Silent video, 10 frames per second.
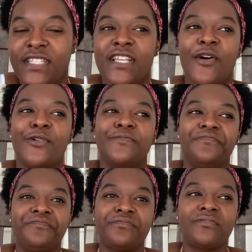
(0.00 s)
So,
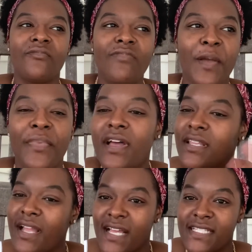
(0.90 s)
but
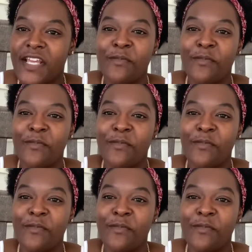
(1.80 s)
like I said,